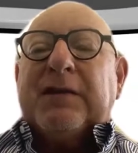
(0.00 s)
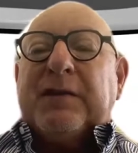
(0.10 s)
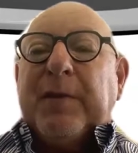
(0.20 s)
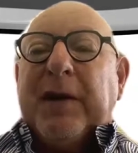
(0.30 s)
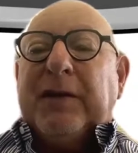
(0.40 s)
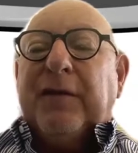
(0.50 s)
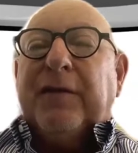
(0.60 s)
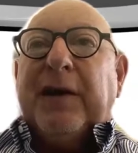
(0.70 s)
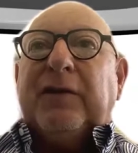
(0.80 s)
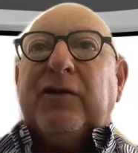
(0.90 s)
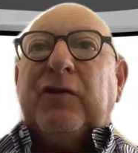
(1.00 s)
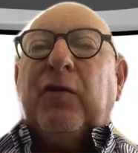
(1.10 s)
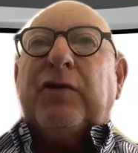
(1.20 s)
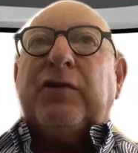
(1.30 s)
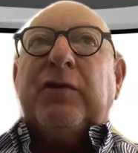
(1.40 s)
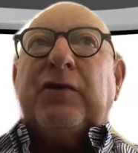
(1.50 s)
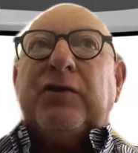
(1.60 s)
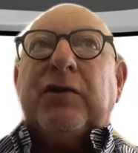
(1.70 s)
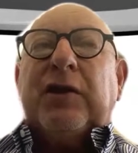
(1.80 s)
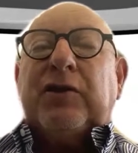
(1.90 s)
Despite the fact that you want to
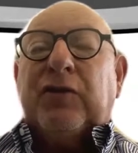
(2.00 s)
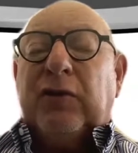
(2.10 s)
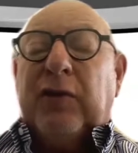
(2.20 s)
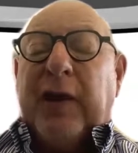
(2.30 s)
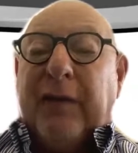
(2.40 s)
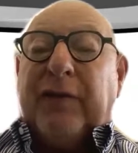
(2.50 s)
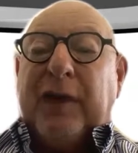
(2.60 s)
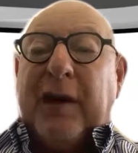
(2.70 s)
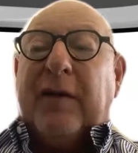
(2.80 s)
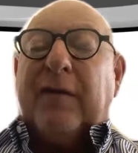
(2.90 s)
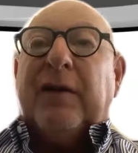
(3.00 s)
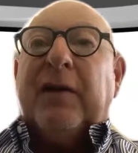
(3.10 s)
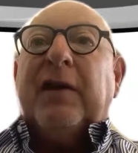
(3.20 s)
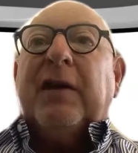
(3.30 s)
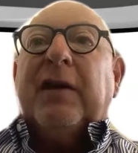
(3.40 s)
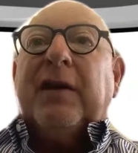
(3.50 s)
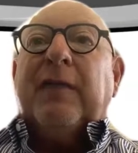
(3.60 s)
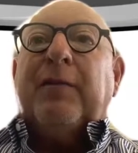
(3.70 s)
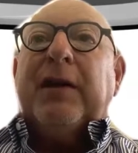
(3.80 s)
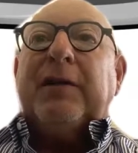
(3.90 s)
ensure that you do have to have
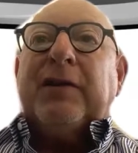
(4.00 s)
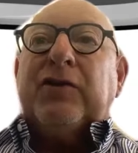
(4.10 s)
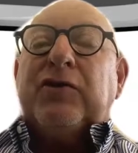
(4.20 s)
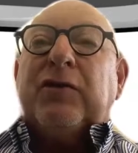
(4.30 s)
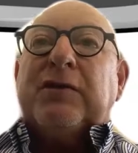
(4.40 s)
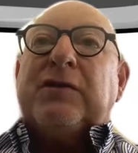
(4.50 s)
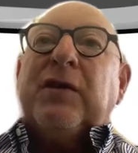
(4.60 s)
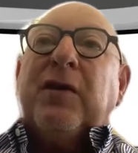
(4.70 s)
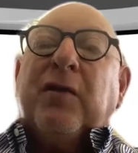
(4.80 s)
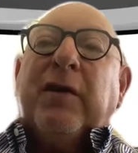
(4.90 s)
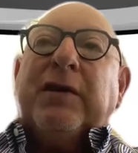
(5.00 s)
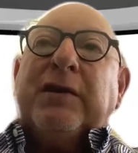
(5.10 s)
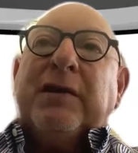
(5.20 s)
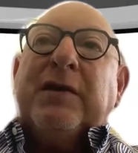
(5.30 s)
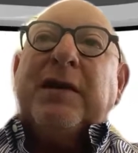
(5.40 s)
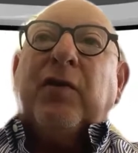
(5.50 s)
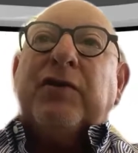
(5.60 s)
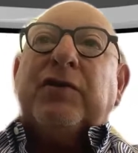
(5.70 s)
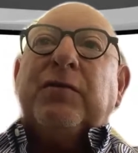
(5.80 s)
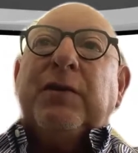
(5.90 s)
liability insurance, one
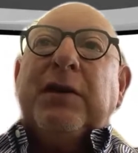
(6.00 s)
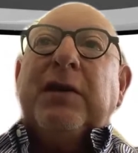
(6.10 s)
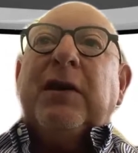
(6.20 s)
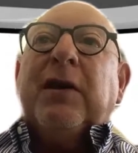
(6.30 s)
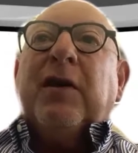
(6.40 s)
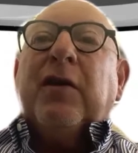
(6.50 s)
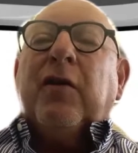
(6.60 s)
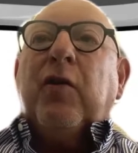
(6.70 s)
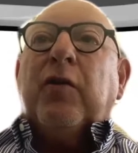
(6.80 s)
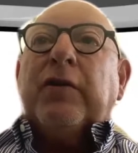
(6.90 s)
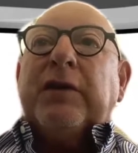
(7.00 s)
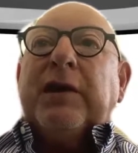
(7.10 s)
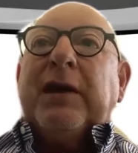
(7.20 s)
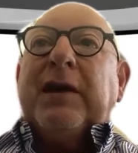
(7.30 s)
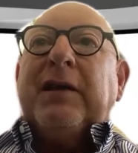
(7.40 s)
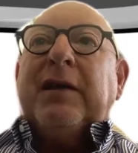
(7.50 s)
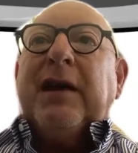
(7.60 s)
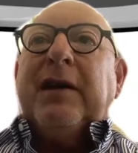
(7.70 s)
doesn't want to be caught in